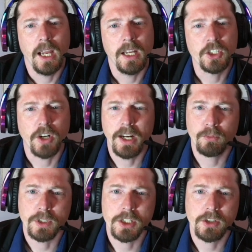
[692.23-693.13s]
and try and
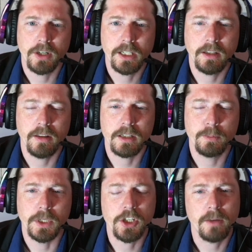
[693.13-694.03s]
restrict this
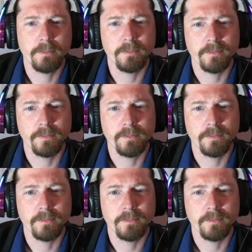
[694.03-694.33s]
bishop.